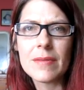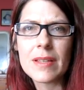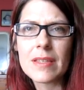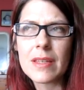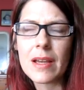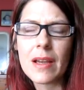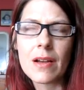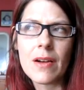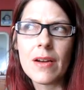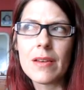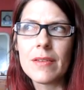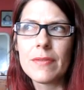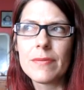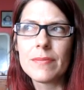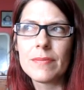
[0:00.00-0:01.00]
That's like a
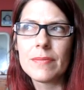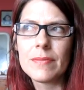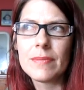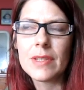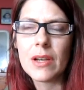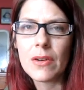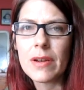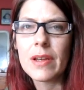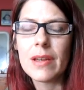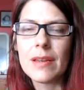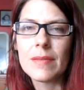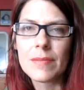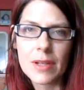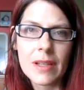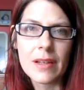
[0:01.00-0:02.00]
kind of
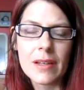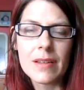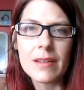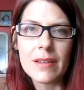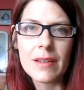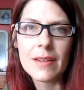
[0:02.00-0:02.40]
tyranny, really.